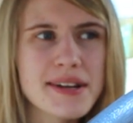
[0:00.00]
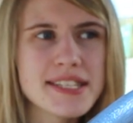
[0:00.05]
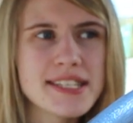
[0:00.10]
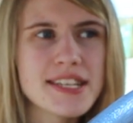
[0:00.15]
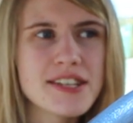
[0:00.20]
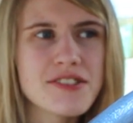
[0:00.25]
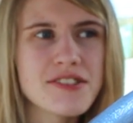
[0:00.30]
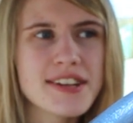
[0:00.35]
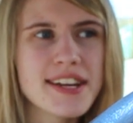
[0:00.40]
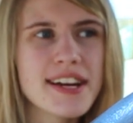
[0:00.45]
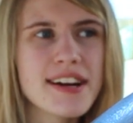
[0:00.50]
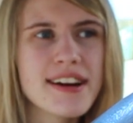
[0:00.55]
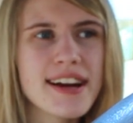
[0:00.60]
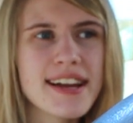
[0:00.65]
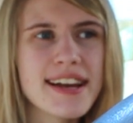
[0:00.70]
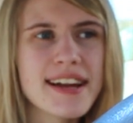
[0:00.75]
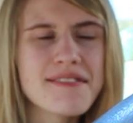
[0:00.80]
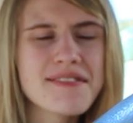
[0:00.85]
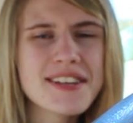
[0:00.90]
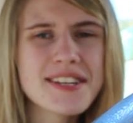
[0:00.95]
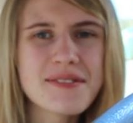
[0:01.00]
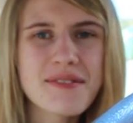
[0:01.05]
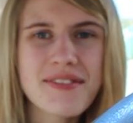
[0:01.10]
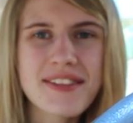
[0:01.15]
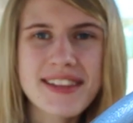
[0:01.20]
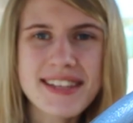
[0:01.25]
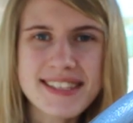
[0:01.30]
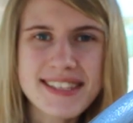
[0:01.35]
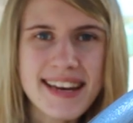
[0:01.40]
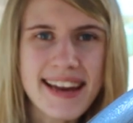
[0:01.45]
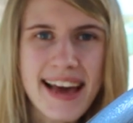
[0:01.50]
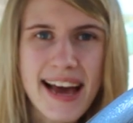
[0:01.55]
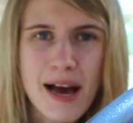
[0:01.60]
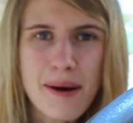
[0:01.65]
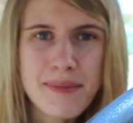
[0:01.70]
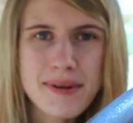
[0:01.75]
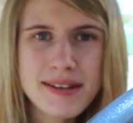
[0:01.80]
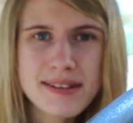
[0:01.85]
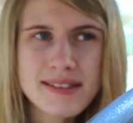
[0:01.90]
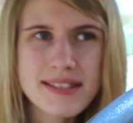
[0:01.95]
my senior year and I really don't think that's gonna
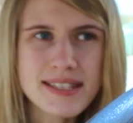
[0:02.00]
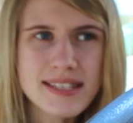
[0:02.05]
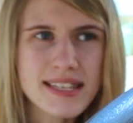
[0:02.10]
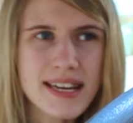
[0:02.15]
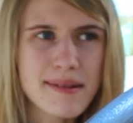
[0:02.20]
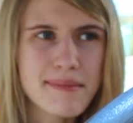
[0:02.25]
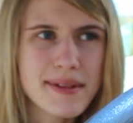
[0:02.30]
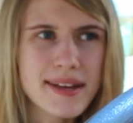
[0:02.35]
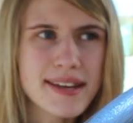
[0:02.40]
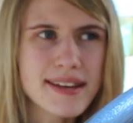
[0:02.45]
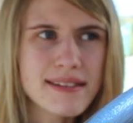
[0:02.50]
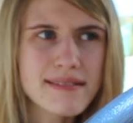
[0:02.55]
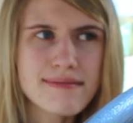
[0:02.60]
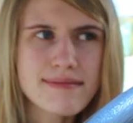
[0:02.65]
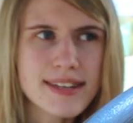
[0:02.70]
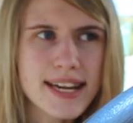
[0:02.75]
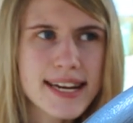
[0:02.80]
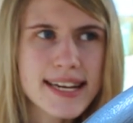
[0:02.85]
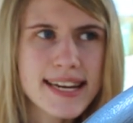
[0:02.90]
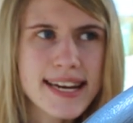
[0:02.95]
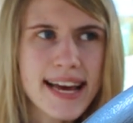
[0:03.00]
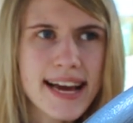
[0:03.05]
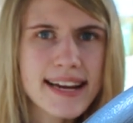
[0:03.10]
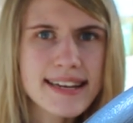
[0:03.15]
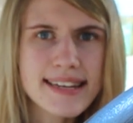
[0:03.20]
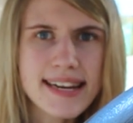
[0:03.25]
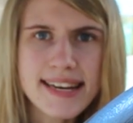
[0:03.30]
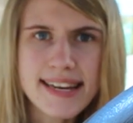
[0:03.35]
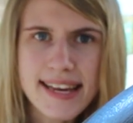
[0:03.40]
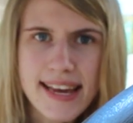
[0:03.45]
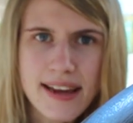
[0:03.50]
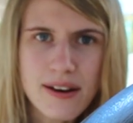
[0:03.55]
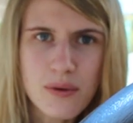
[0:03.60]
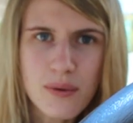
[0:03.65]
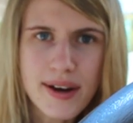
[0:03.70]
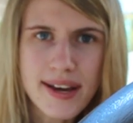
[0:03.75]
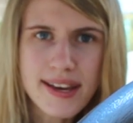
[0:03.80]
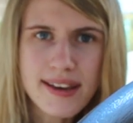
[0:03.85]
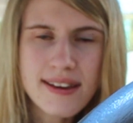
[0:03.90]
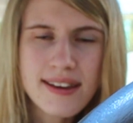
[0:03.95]
happen since I'm like 99, 98
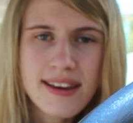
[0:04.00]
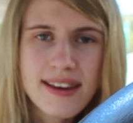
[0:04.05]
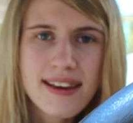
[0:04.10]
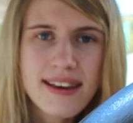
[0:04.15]
away